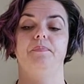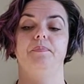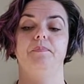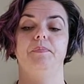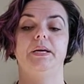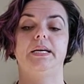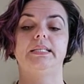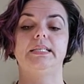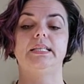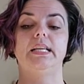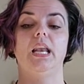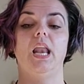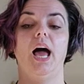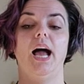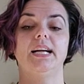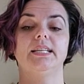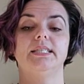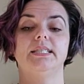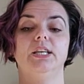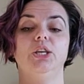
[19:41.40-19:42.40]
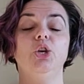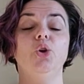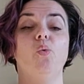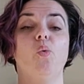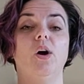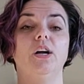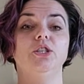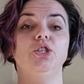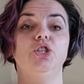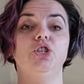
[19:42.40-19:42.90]
Because the last thing you
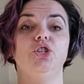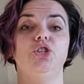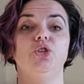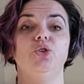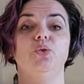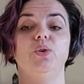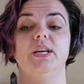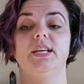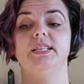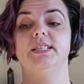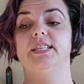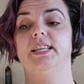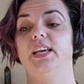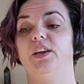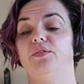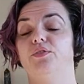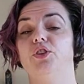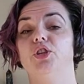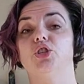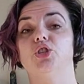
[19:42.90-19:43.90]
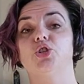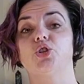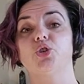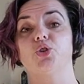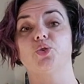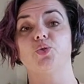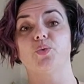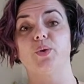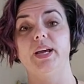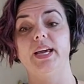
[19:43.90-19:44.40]
want to do is give the
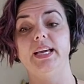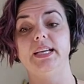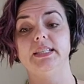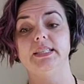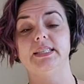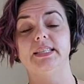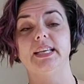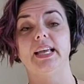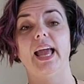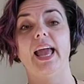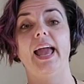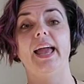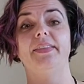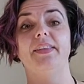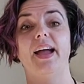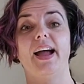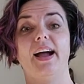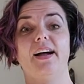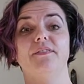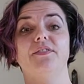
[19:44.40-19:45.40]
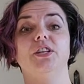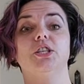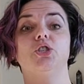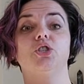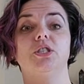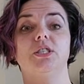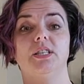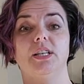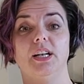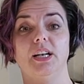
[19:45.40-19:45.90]
treat and have
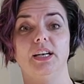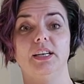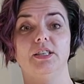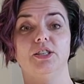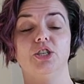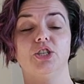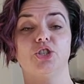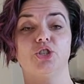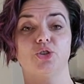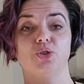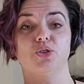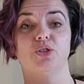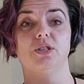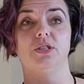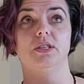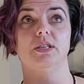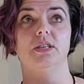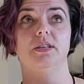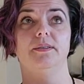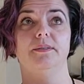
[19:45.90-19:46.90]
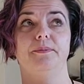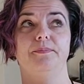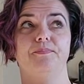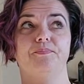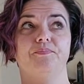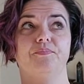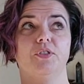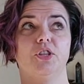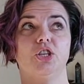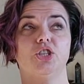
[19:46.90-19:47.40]

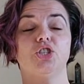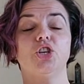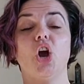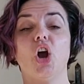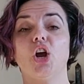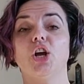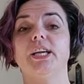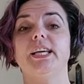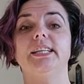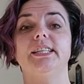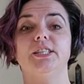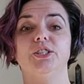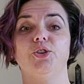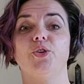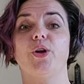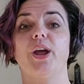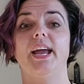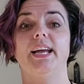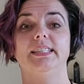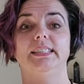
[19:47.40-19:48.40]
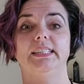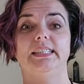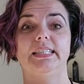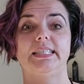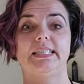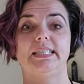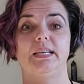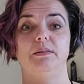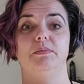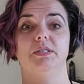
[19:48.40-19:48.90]
the target in your hand at the
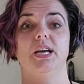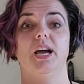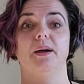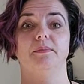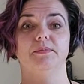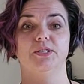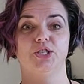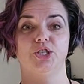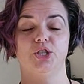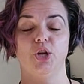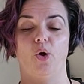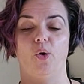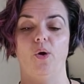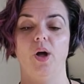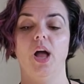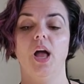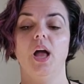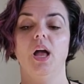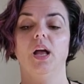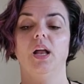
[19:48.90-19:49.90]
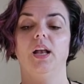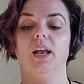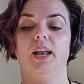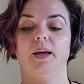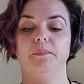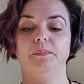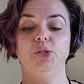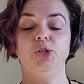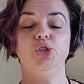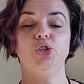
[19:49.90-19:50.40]
same time. So
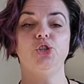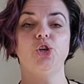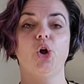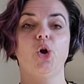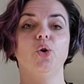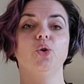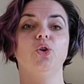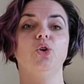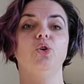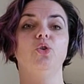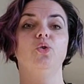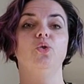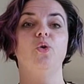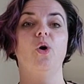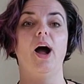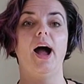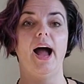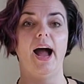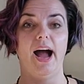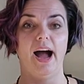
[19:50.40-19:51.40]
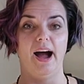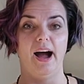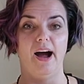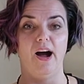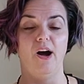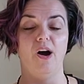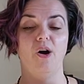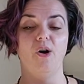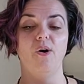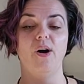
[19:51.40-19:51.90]
let me show you
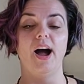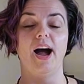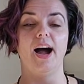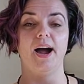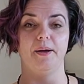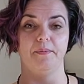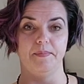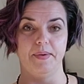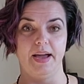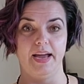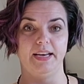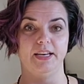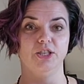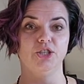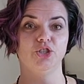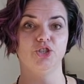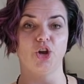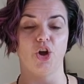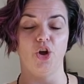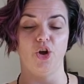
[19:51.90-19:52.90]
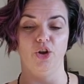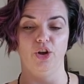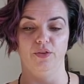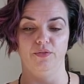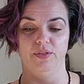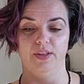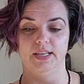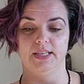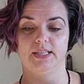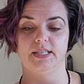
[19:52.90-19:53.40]
how I manage all of
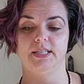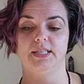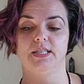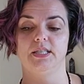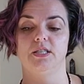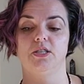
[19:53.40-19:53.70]
this.